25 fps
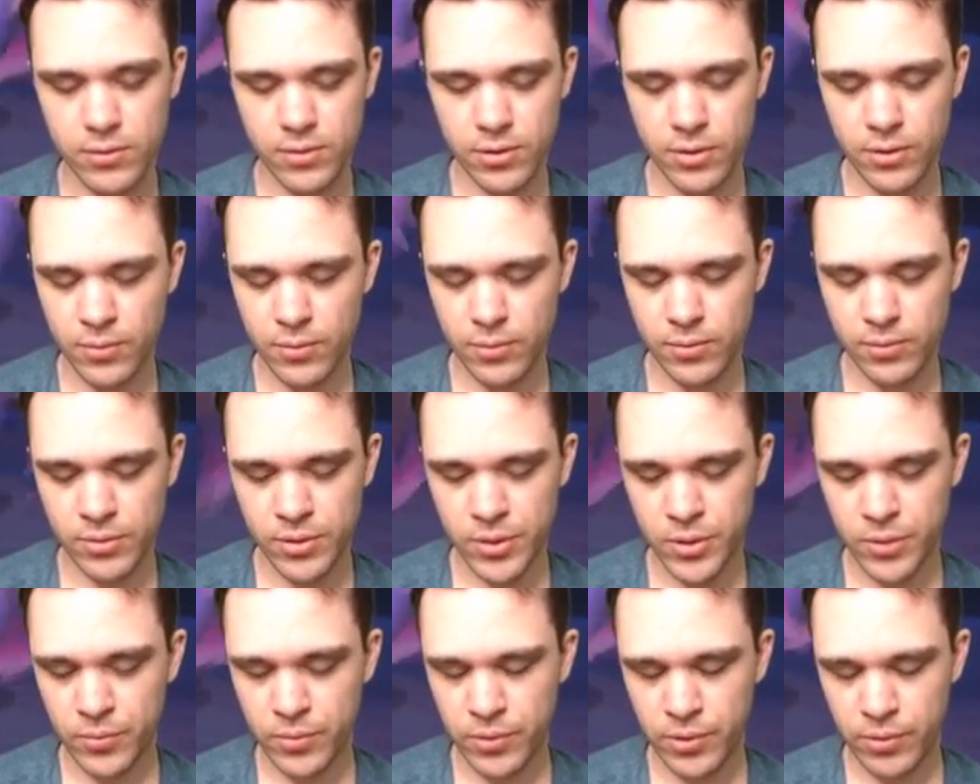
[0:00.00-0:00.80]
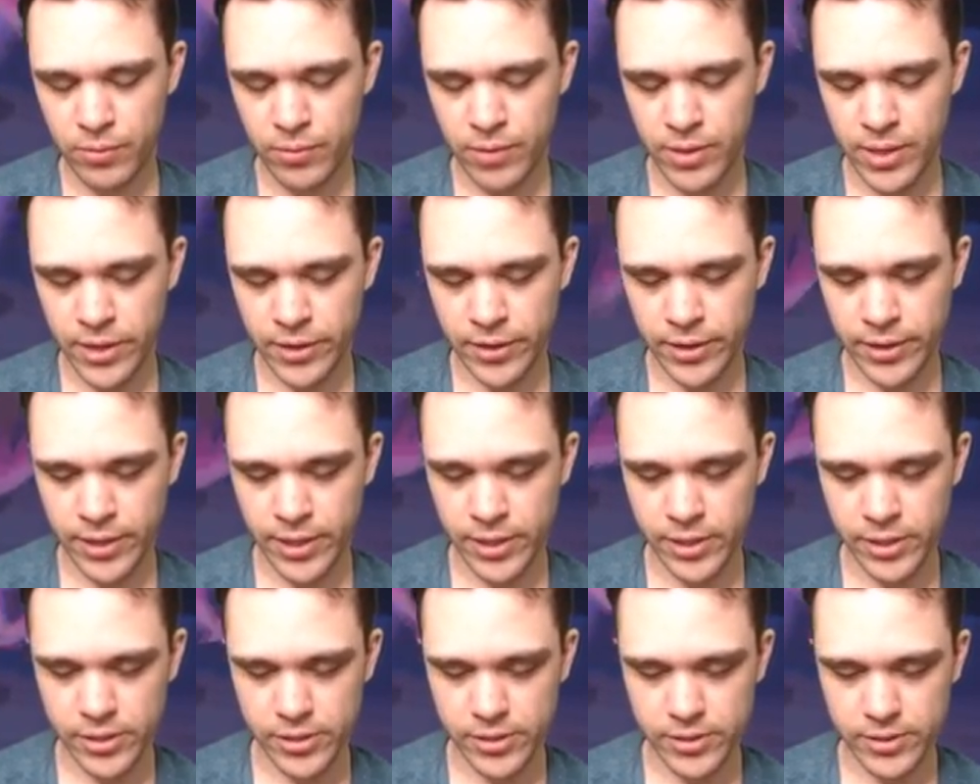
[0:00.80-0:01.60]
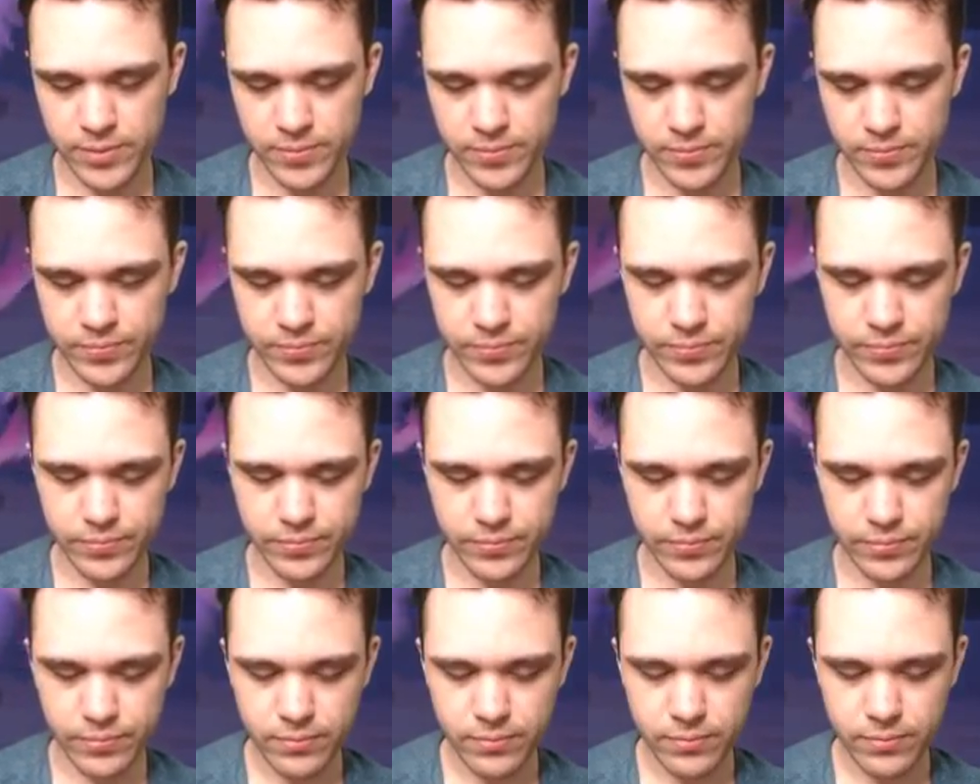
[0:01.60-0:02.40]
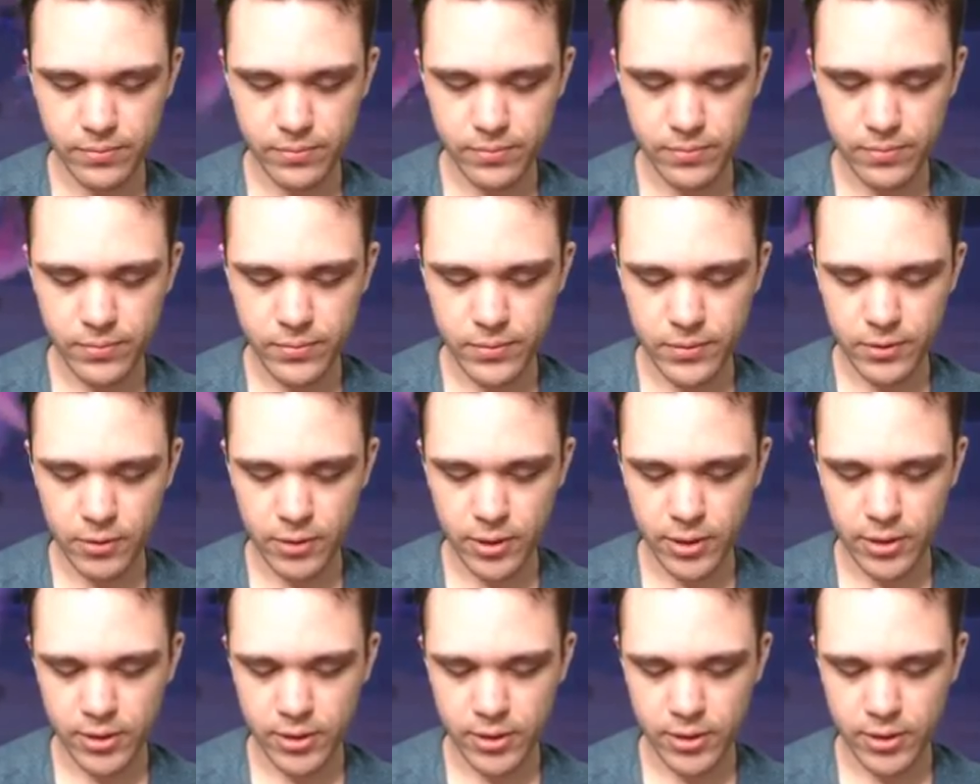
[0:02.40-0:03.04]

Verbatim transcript: You don't you don't want to run out of gauges. All